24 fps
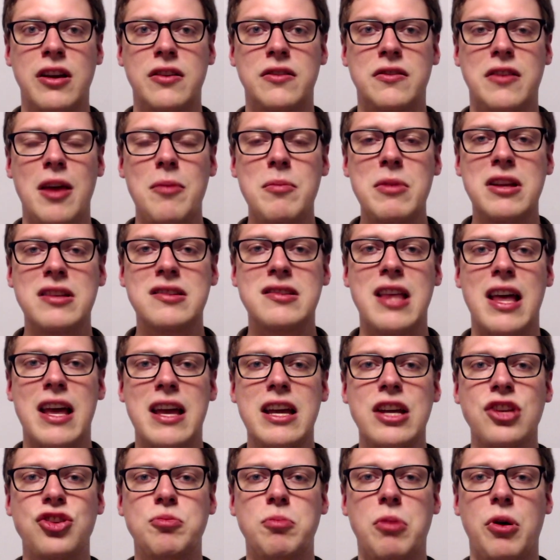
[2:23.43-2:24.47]
So that means that
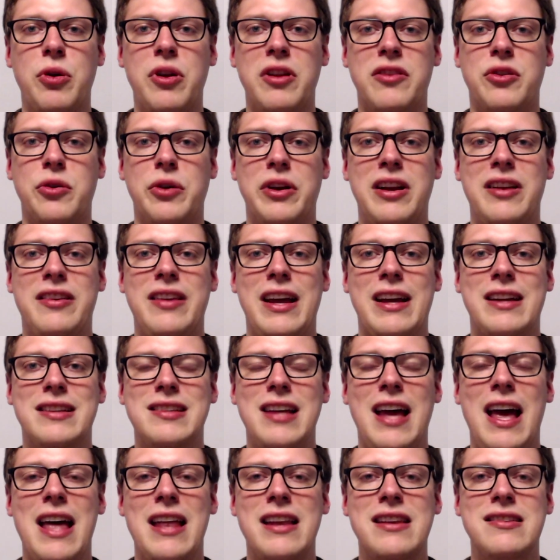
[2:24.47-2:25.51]
each opponent's going to take
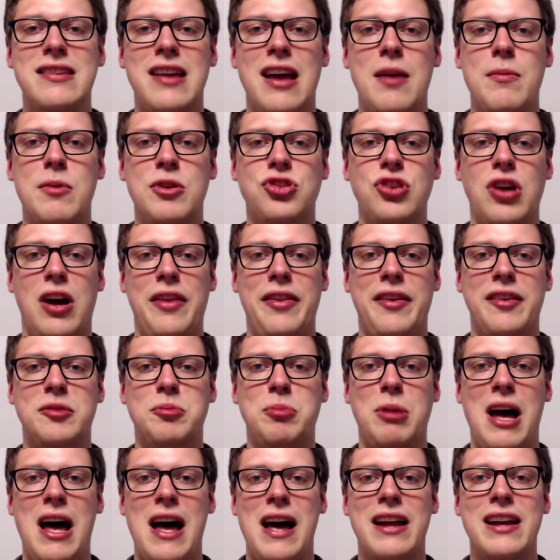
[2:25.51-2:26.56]
10 damage on the
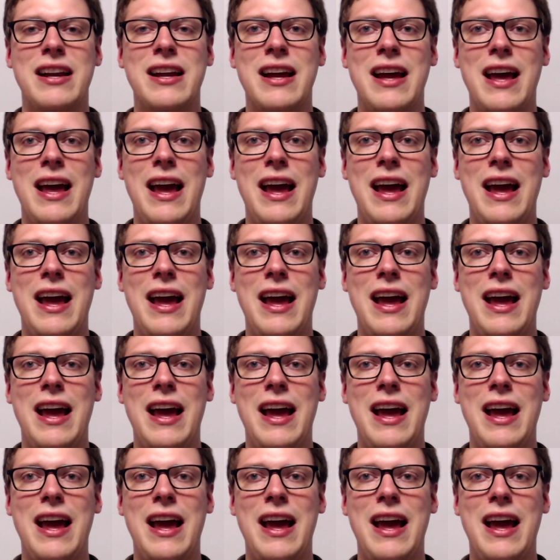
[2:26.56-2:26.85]
spot,